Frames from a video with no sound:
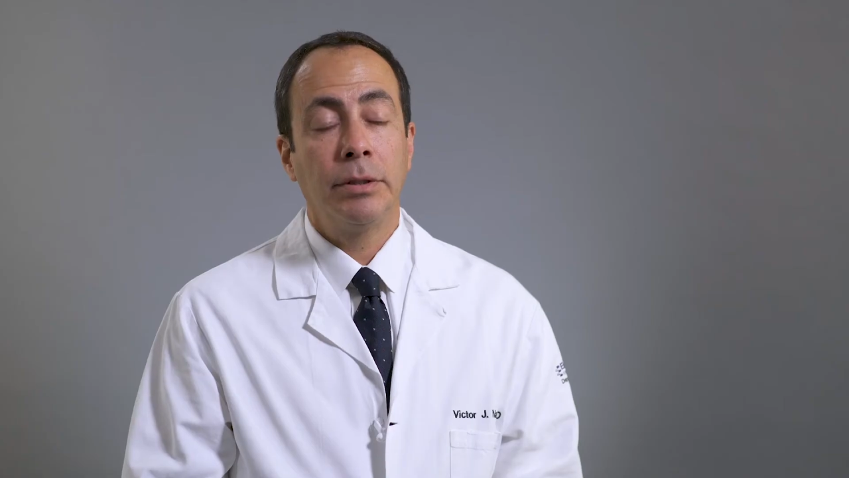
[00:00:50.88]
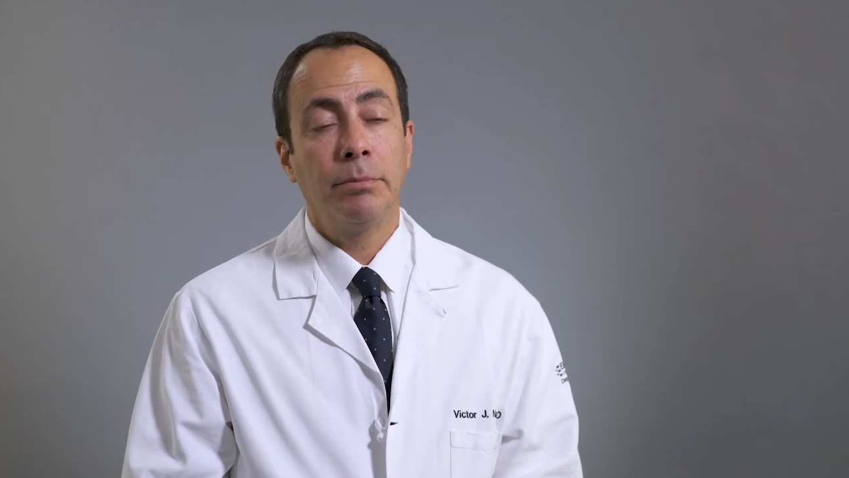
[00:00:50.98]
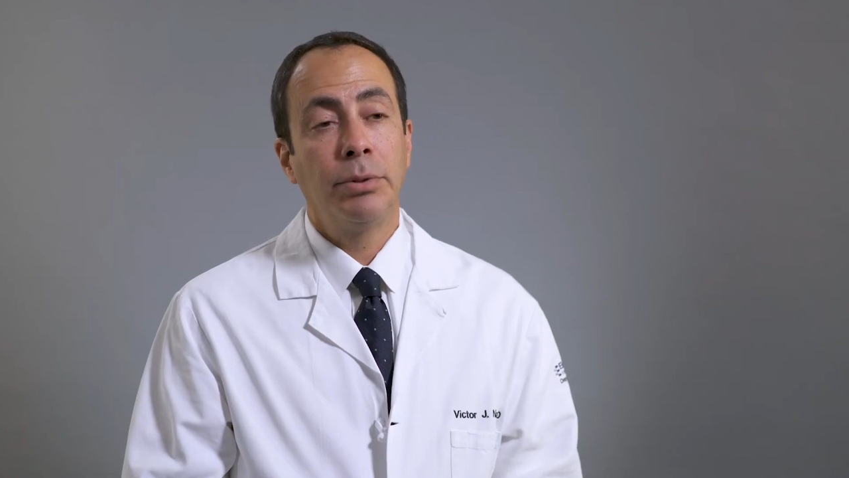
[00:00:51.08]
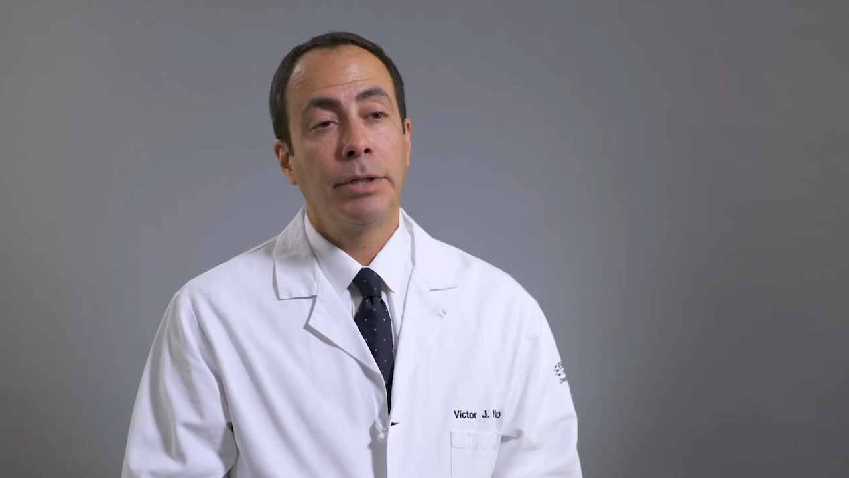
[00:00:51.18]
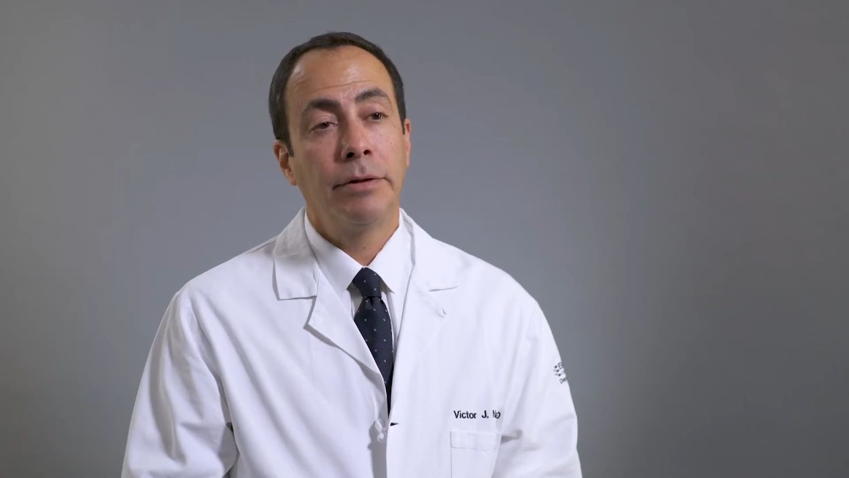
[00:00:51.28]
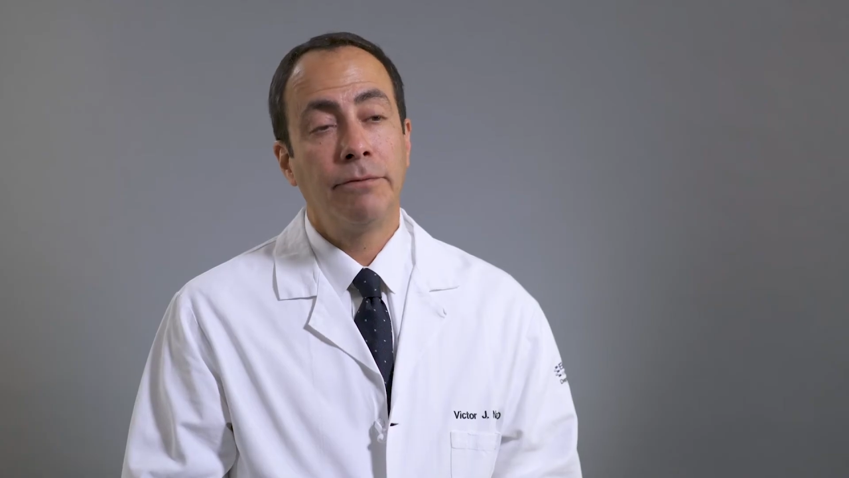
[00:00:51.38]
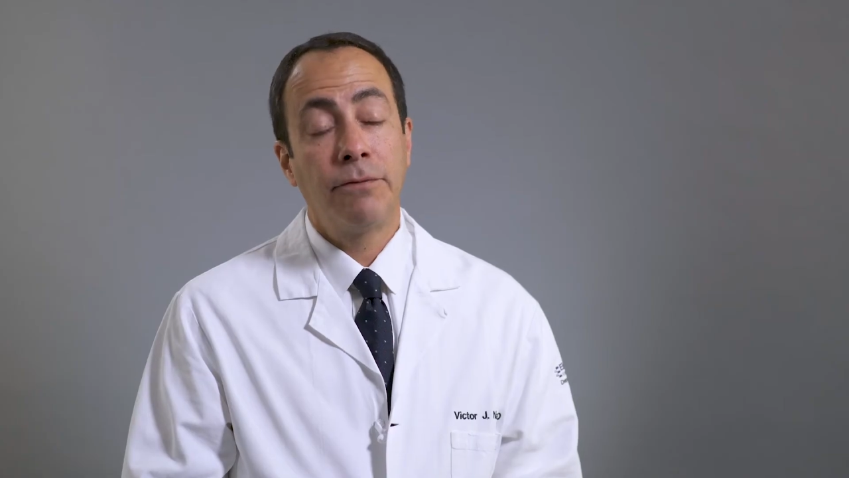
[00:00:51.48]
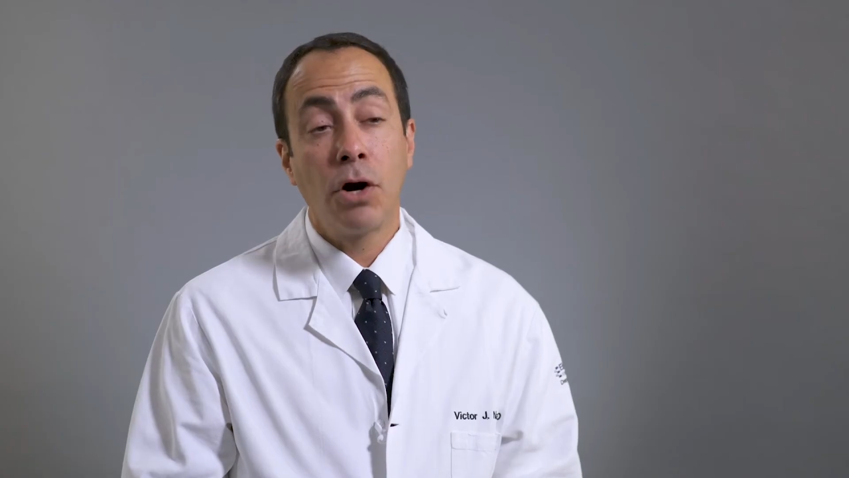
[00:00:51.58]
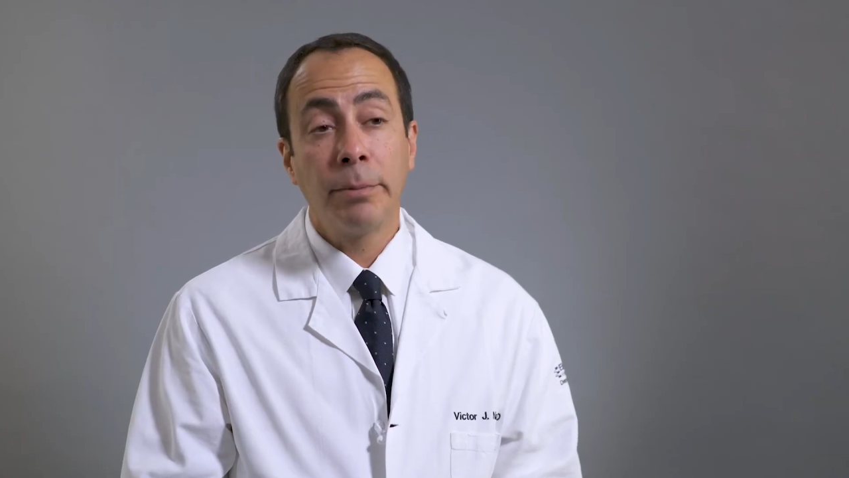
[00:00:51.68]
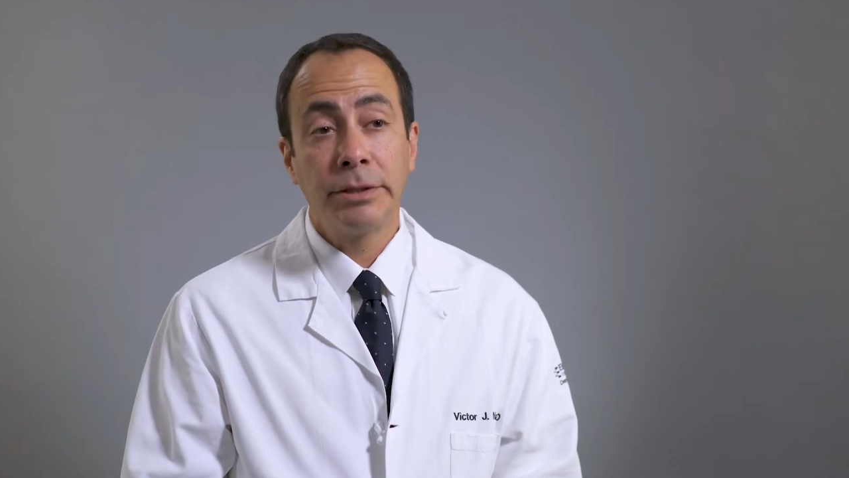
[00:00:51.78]
put a
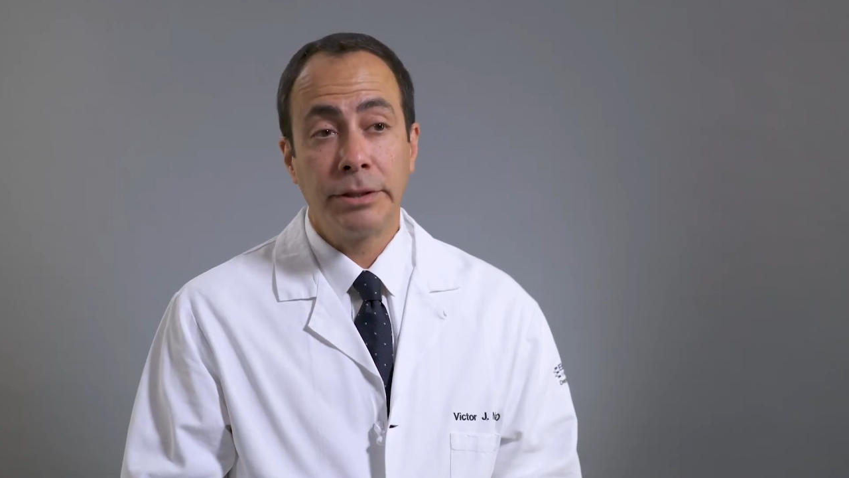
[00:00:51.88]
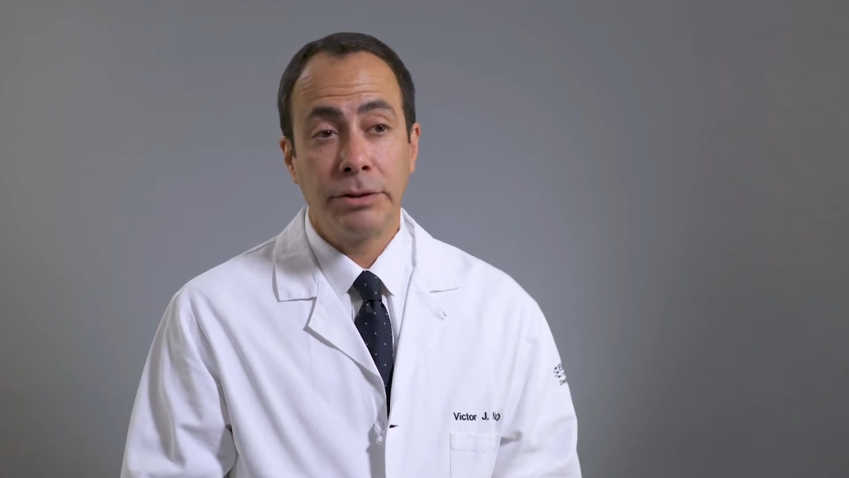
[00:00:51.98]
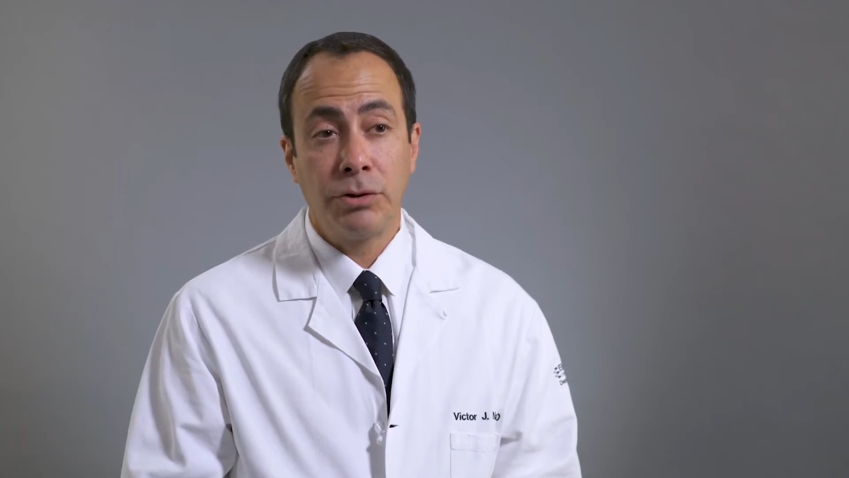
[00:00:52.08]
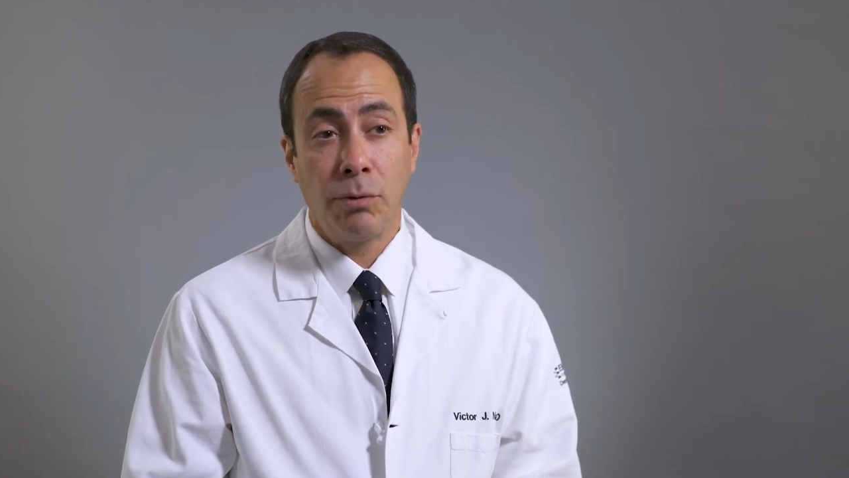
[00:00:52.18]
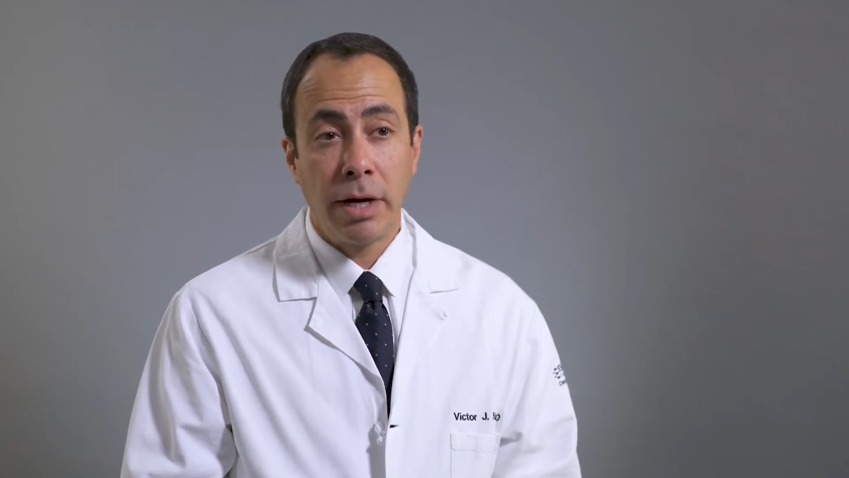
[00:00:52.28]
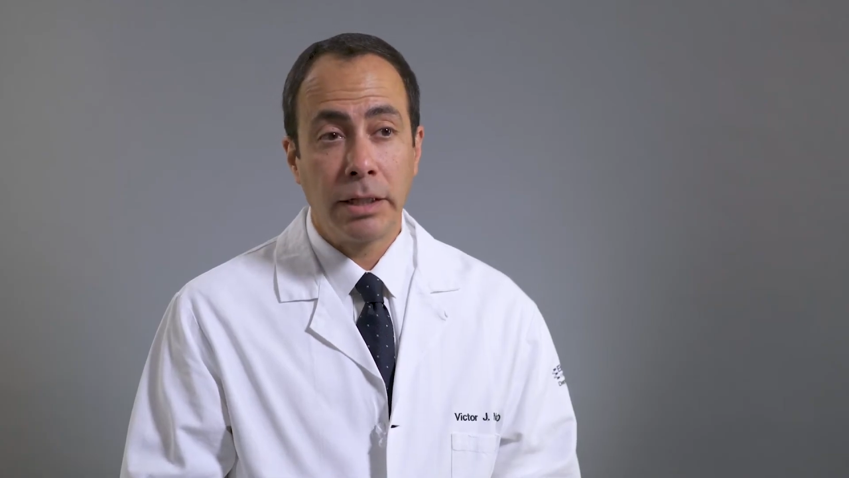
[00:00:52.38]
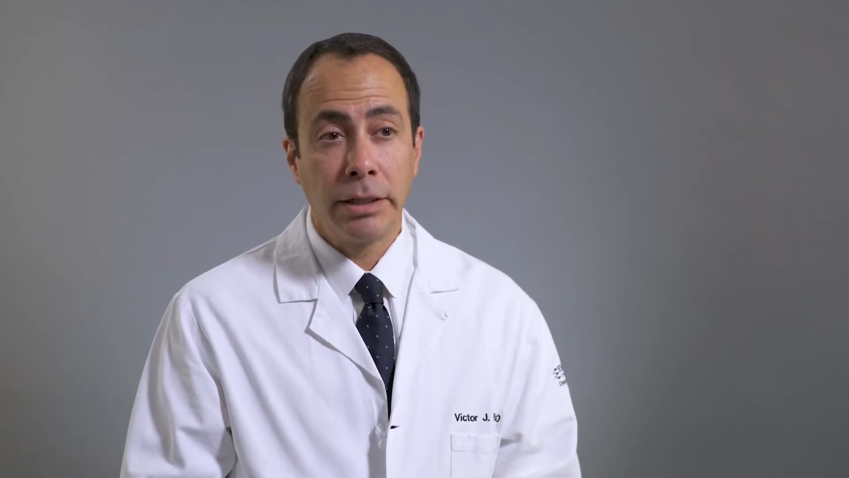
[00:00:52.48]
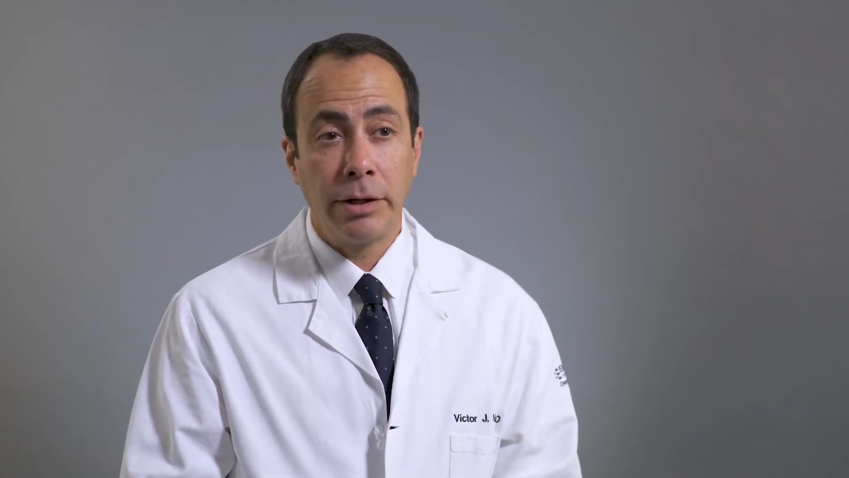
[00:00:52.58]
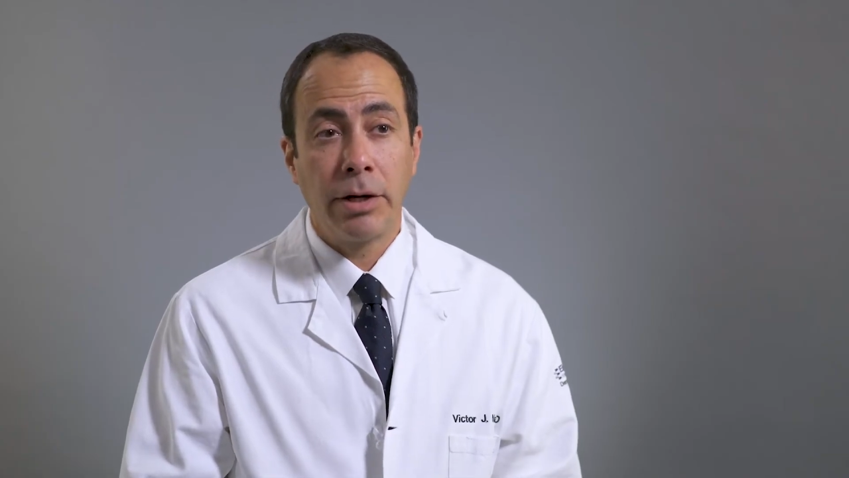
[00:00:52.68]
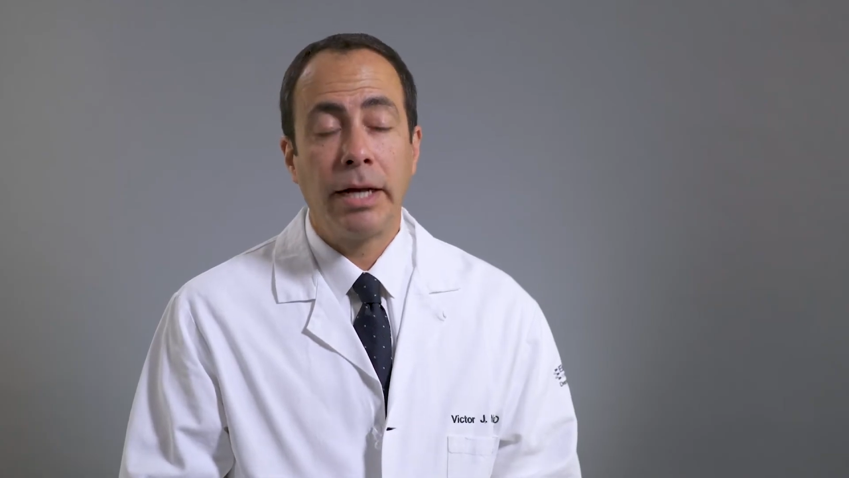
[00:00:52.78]
pharmacist directly in our